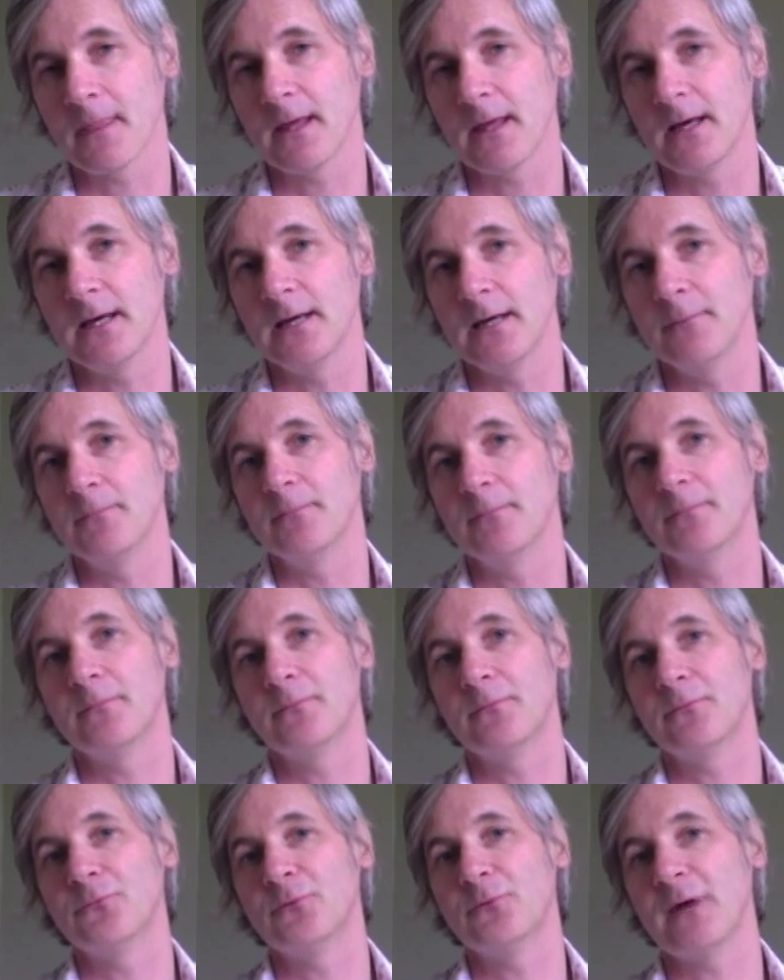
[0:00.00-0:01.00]
um,
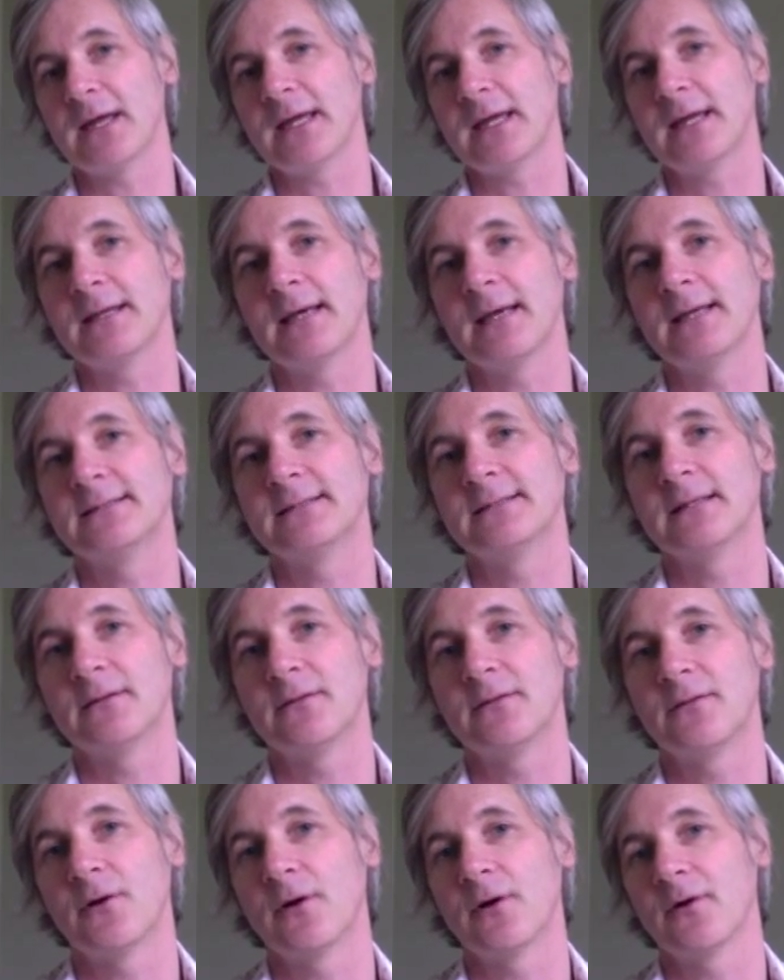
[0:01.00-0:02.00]
recognizing that
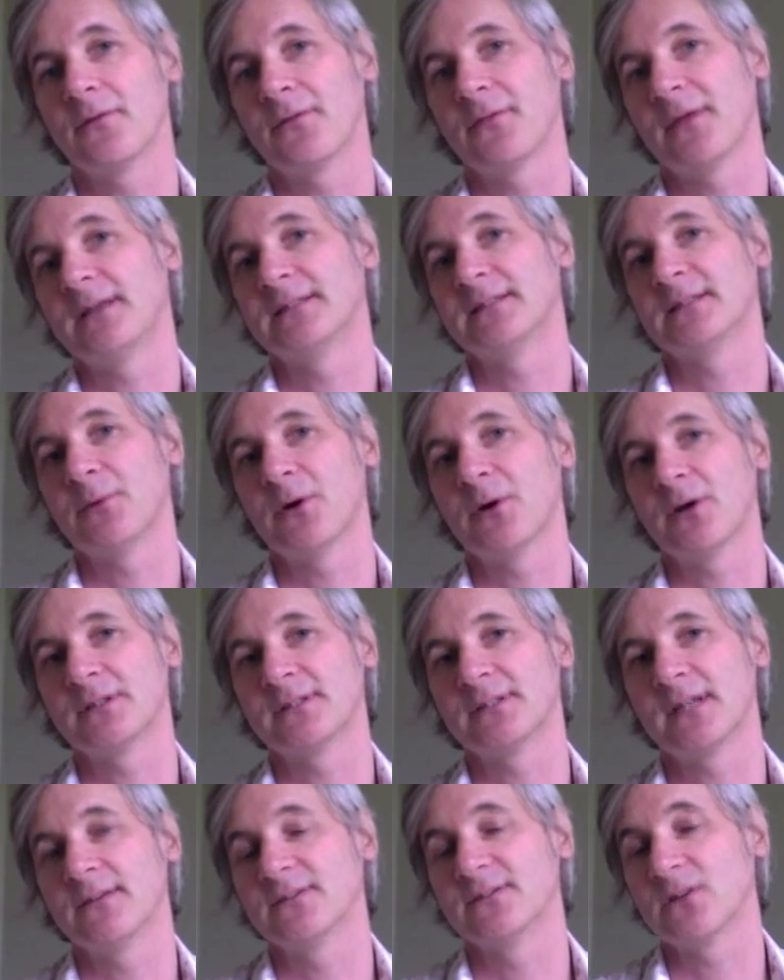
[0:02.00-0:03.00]
there are things about
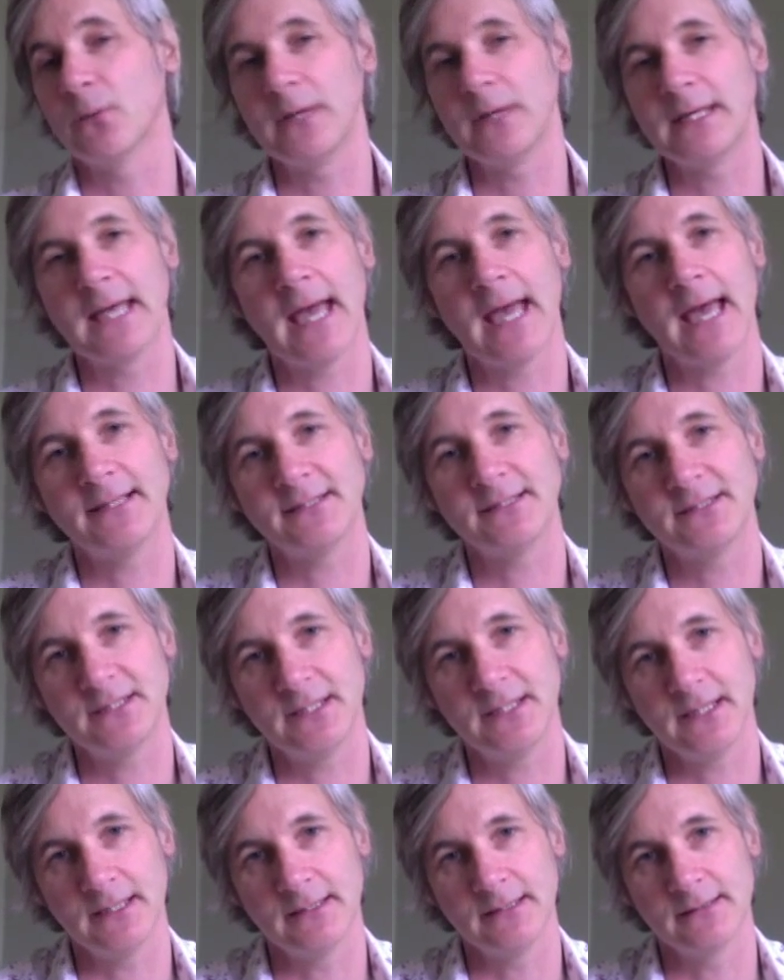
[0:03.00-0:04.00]
ourselves that we can't
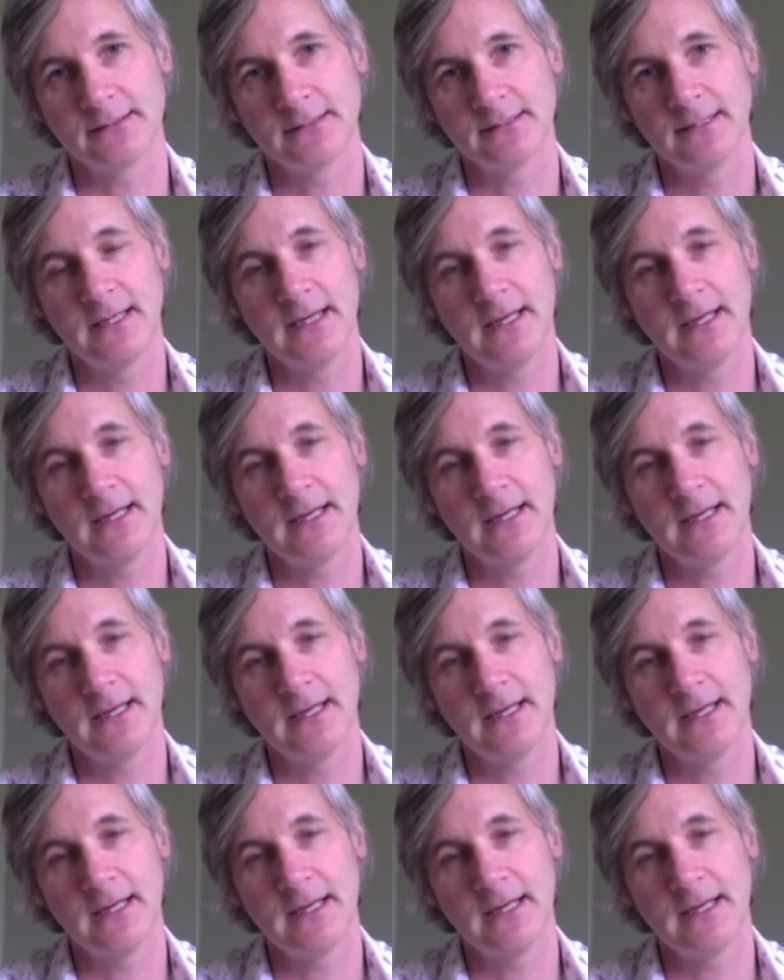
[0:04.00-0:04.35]
change.